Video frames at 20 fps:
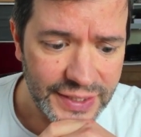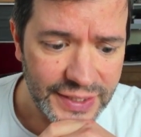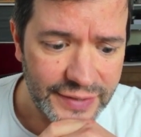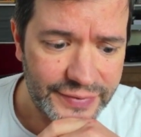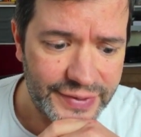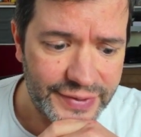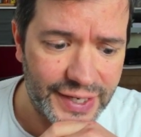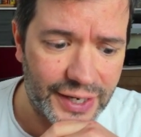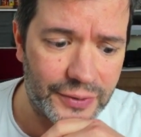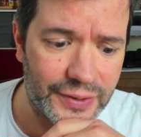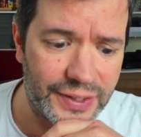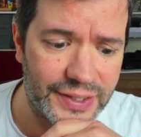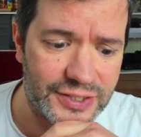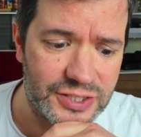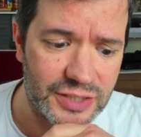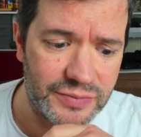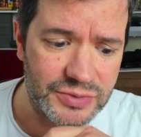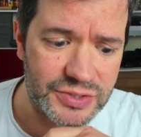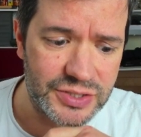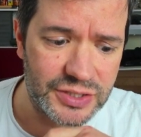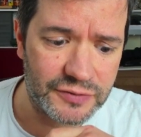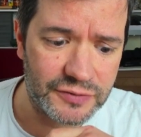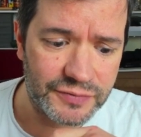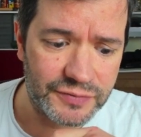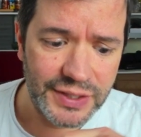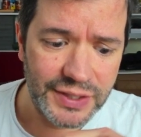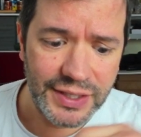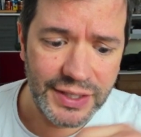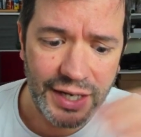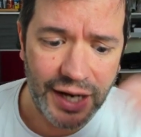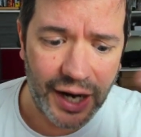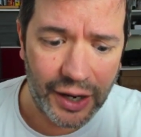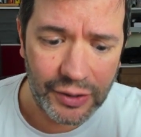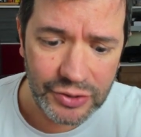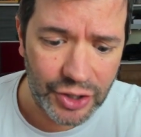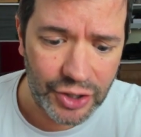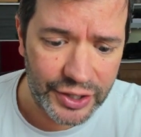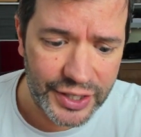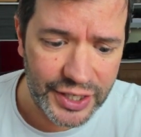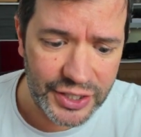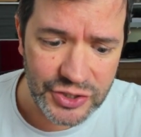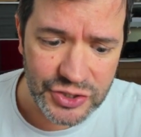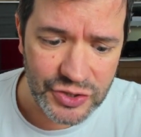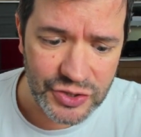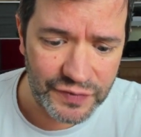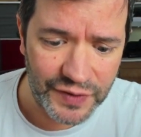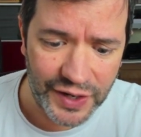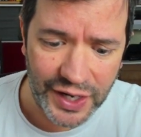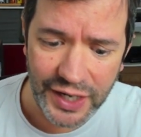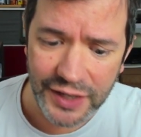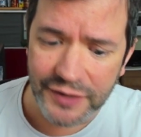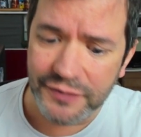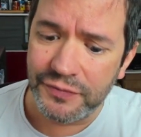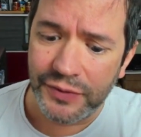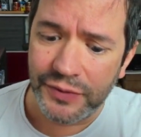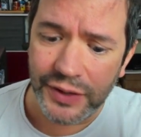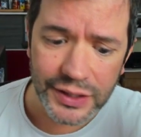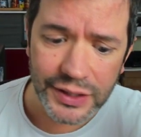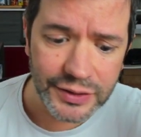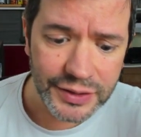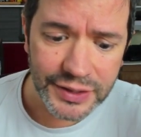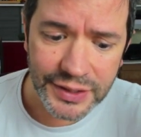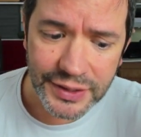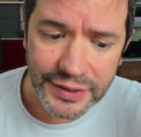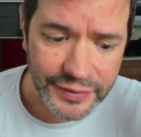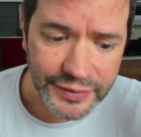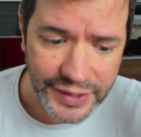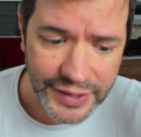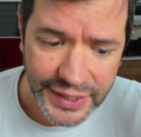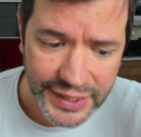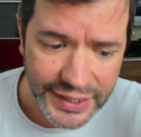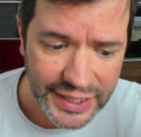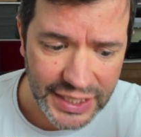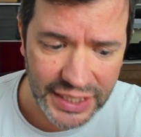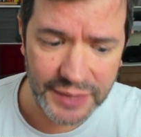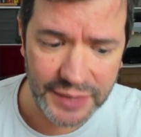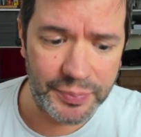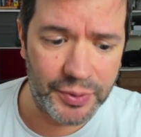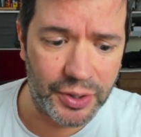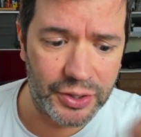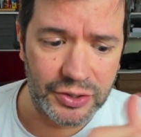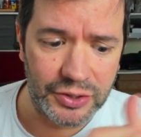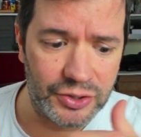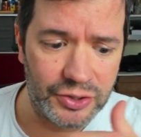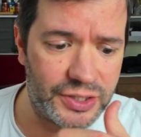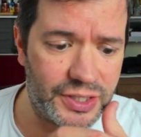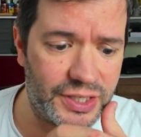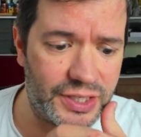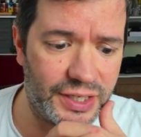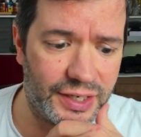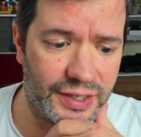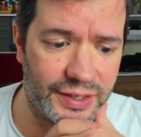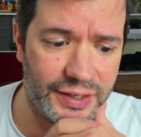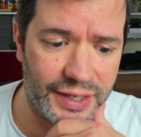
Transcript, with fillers: Now, in terms of how long can you survive? Well, they keep on looking.